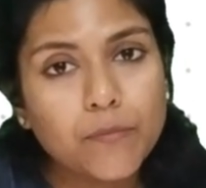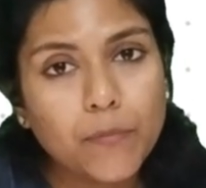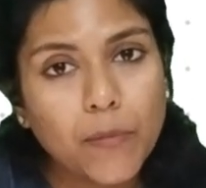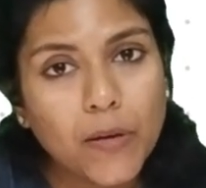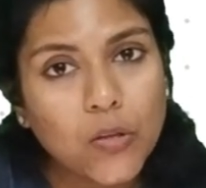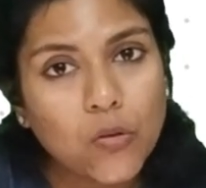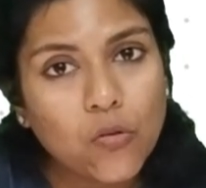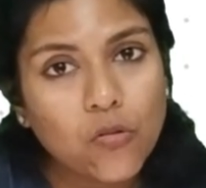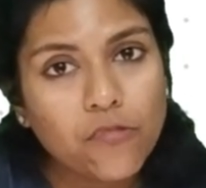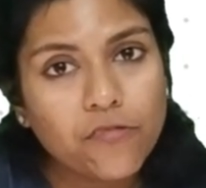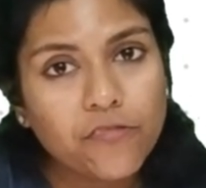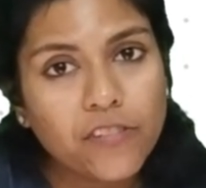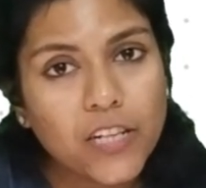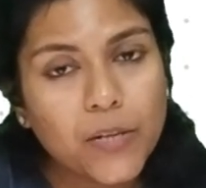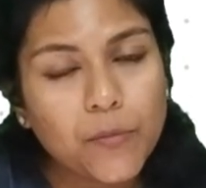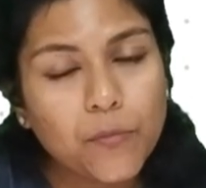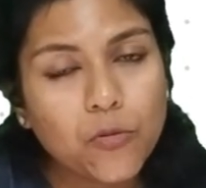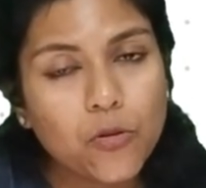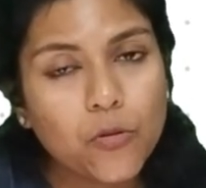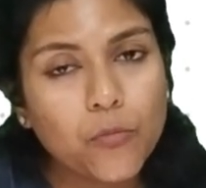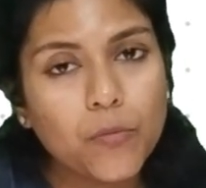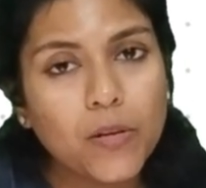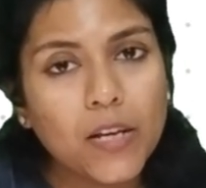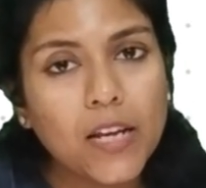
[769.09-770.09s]

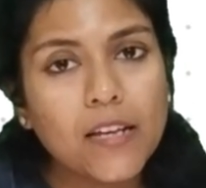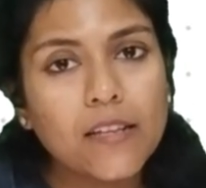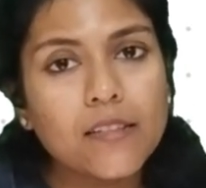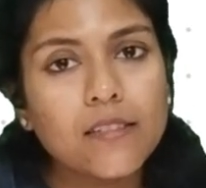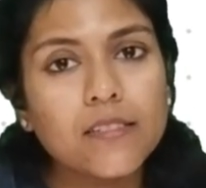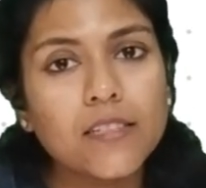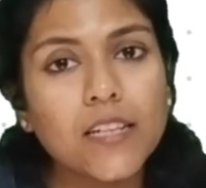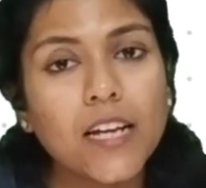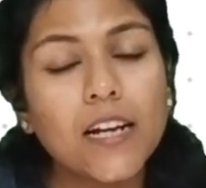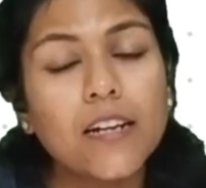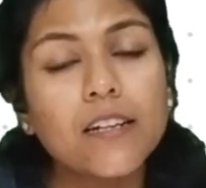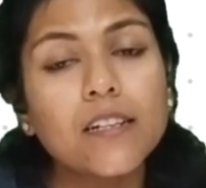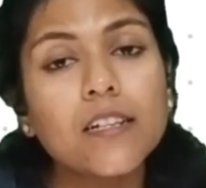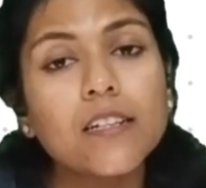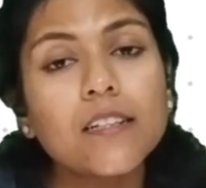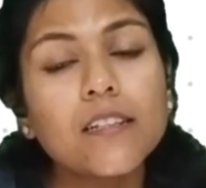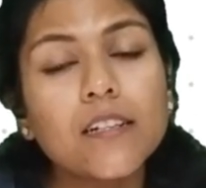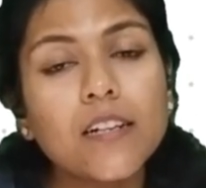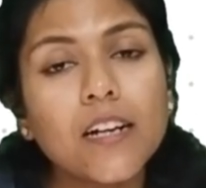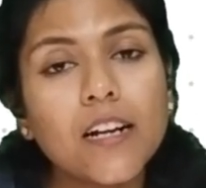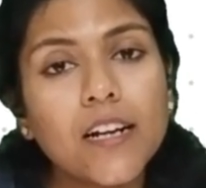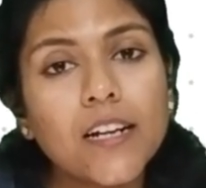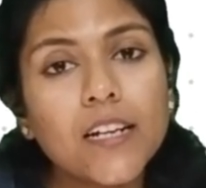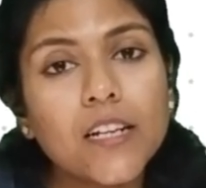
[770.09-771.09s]
myofibroblasts under the
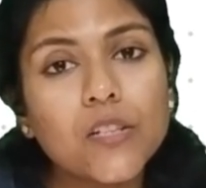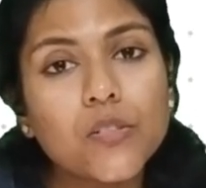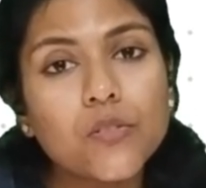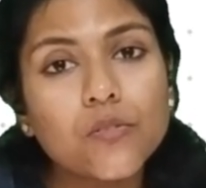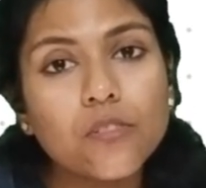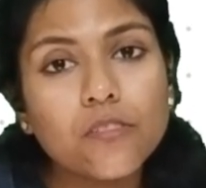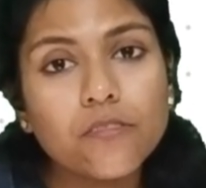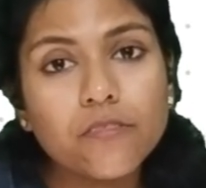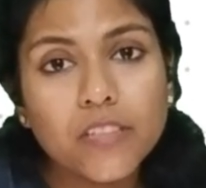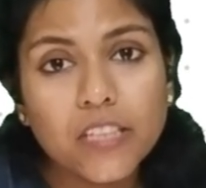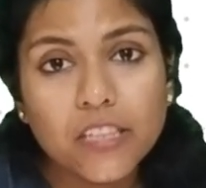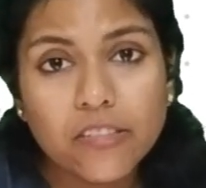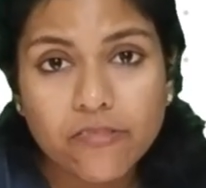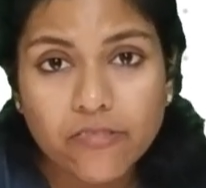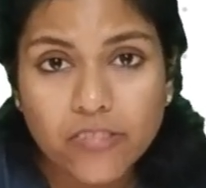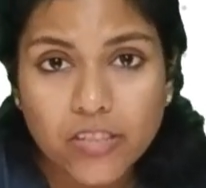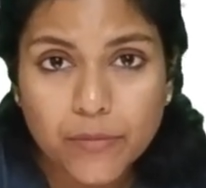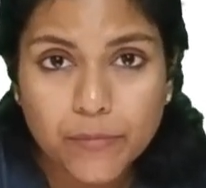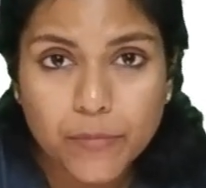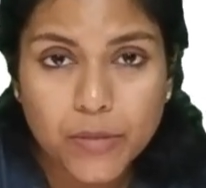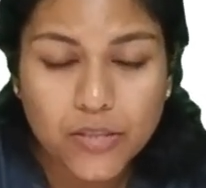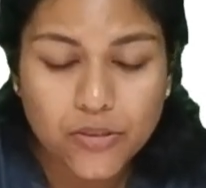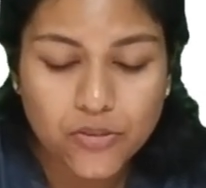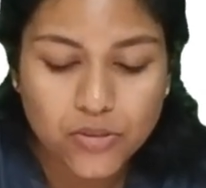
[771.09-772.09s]
condition of
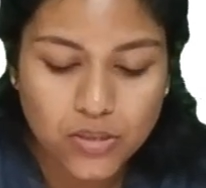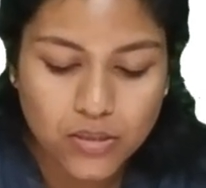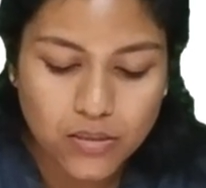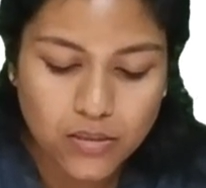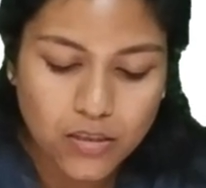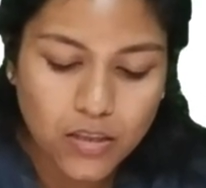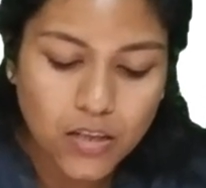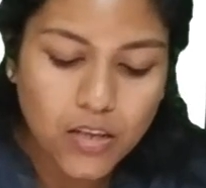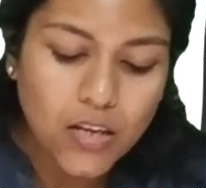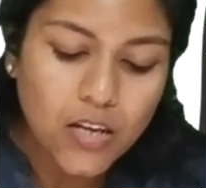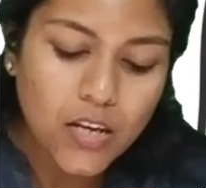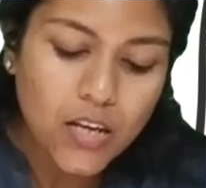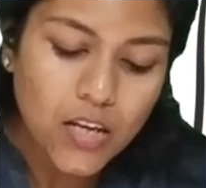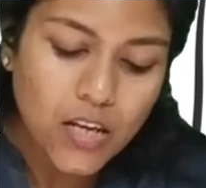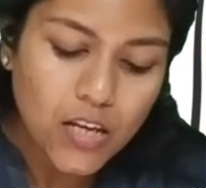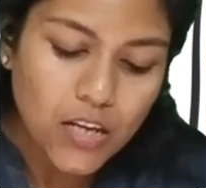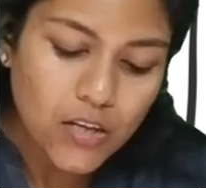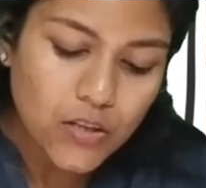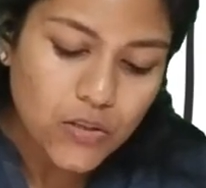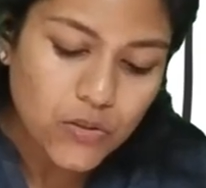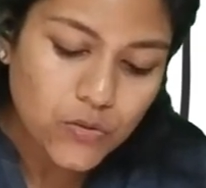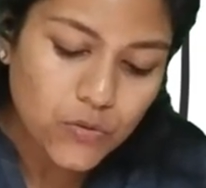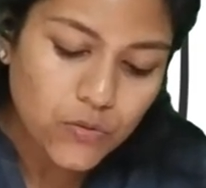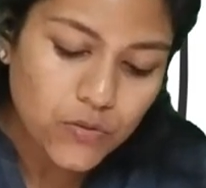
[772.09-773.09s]
inflammation.
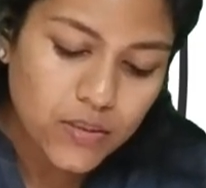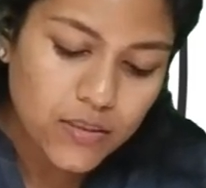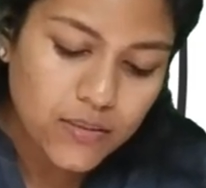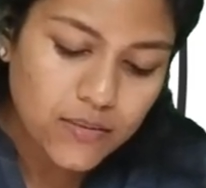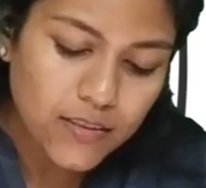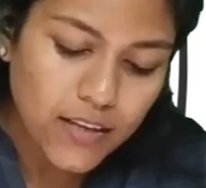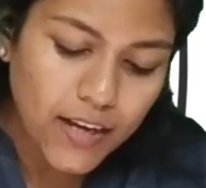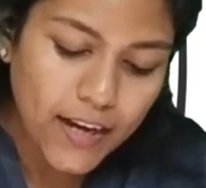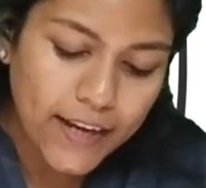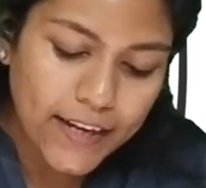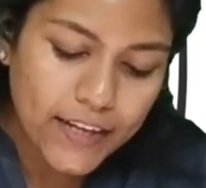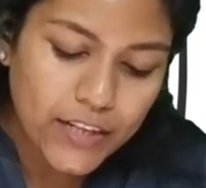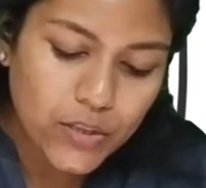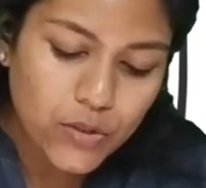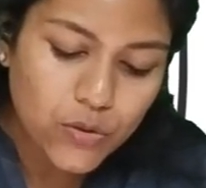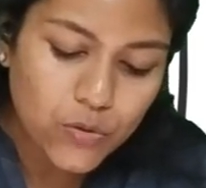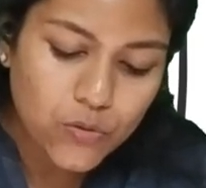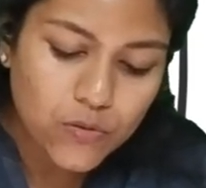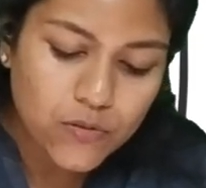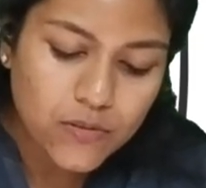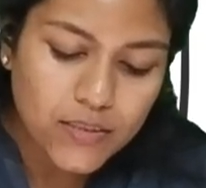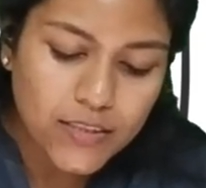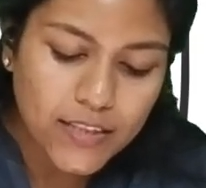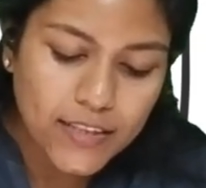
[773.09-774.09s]
So these
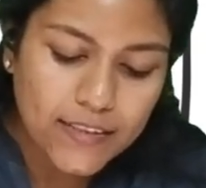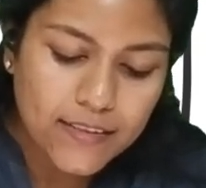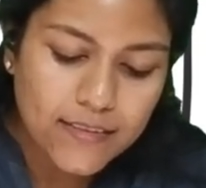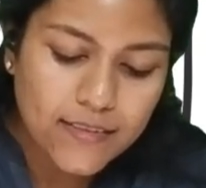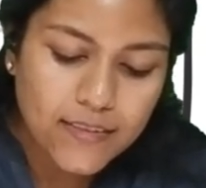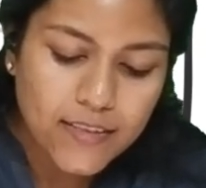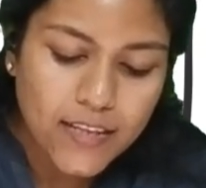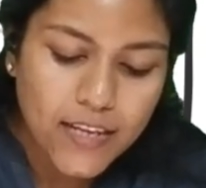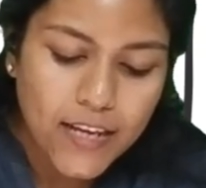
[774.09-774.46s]
ito cells,